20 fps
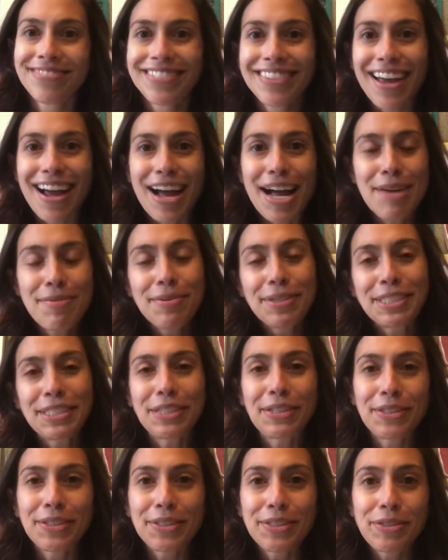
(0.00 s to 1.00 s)
Hi boys and
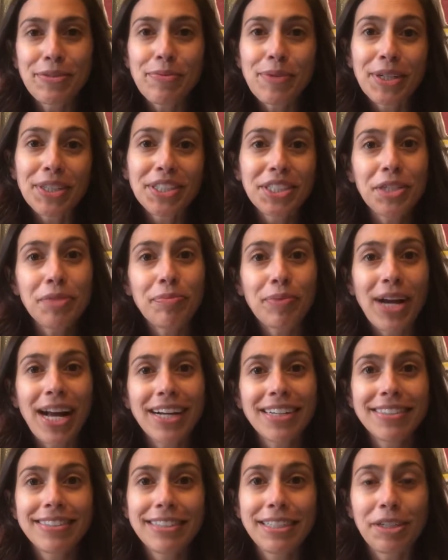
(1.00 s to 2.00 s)
girls, we're still
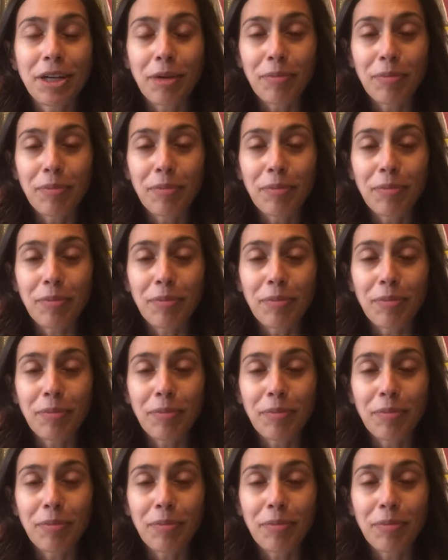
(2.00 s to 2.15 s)
practicing our